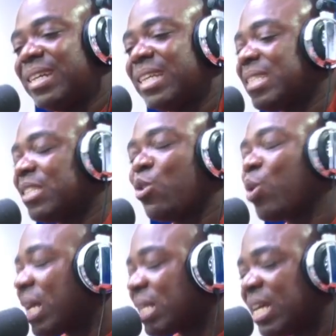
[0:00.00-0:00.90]
And says so
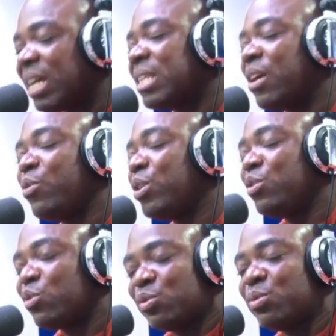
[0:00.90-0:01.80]
cast us our
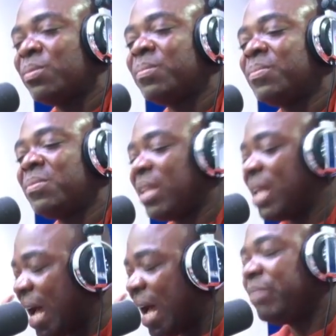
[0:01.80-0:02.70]
radio so.
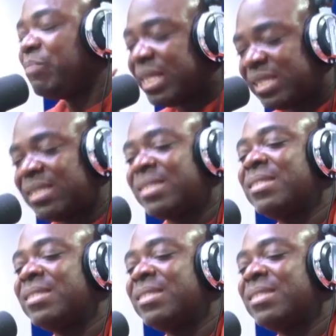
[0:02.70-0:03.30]
I admit.